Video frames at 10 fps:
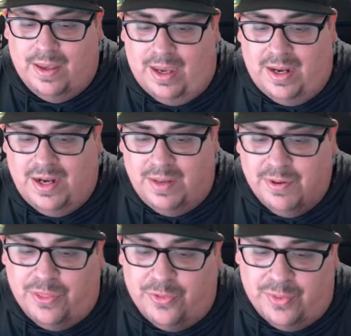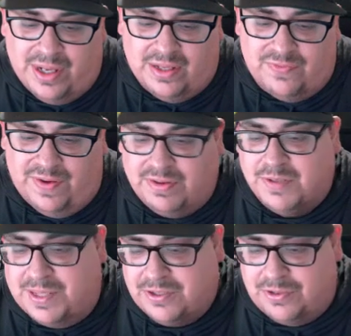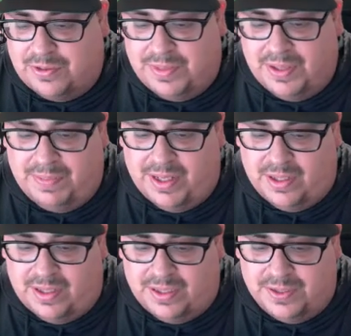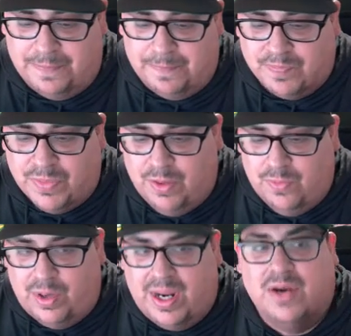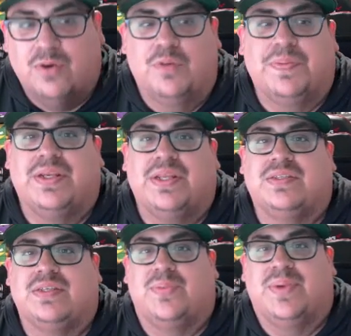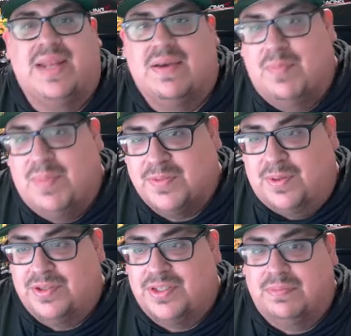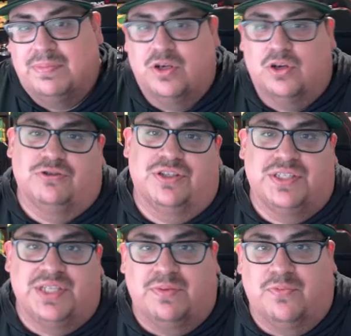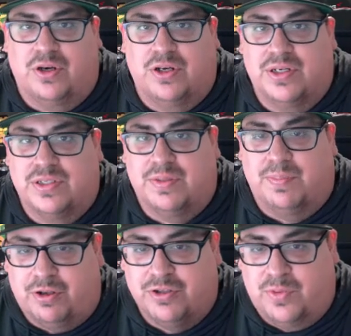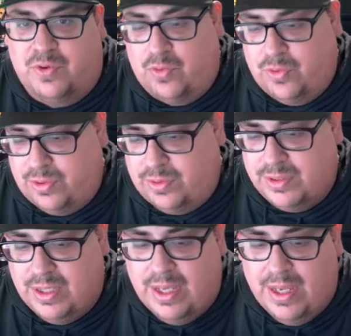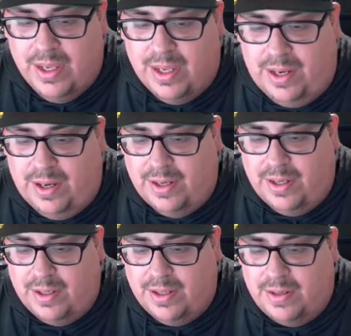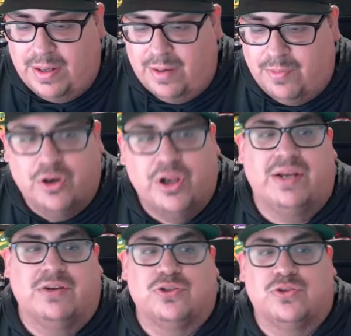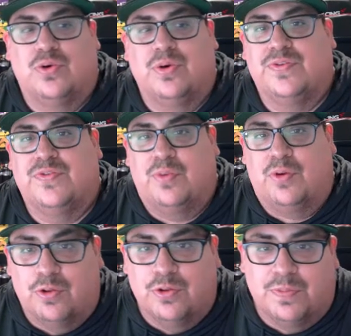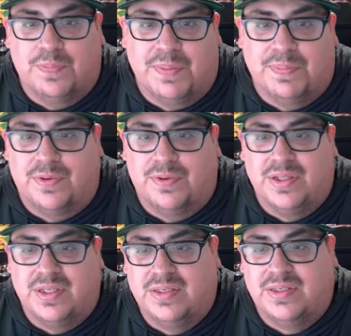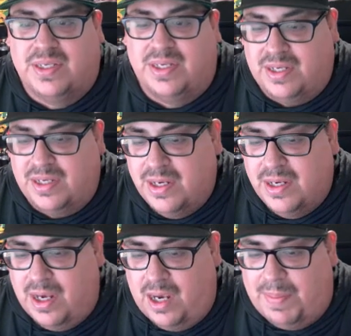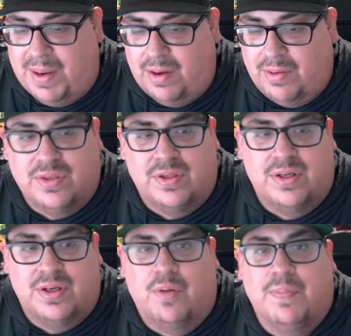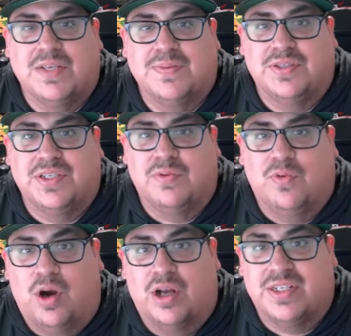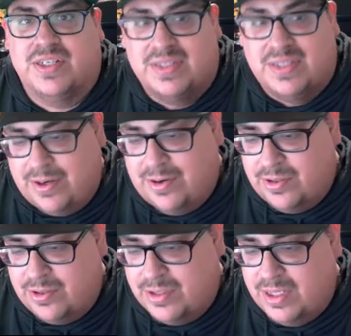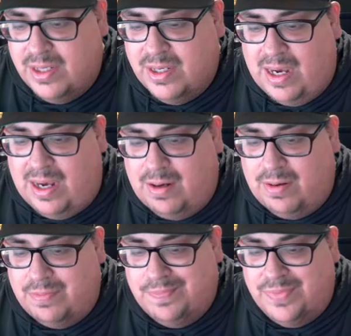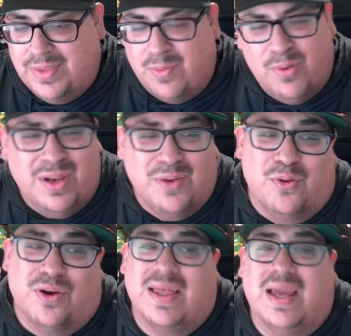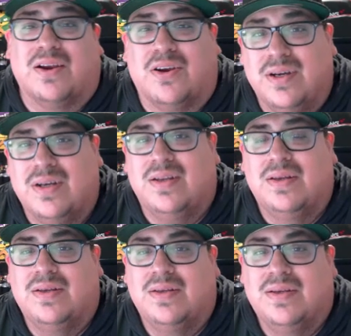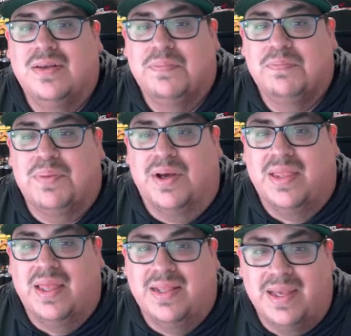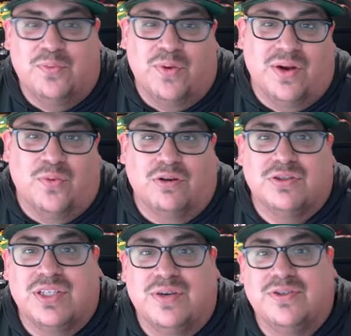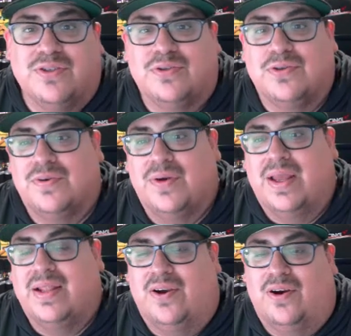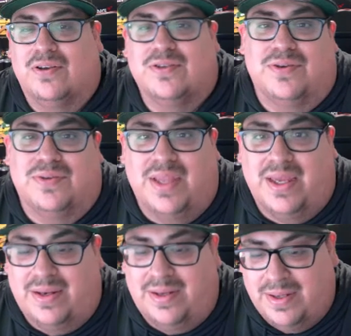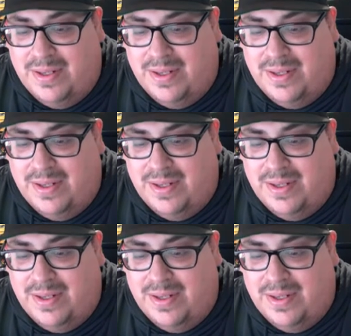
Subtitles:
And number 3 is very special to me because when I grew up in DC, we didn't have a baseball team. The closest team was the Baltimore Orioles. And I would hear stories from older people in DC about our baseball team, the Washington Senators. how they really weren't that good, but they did win a World Series or two, and they also did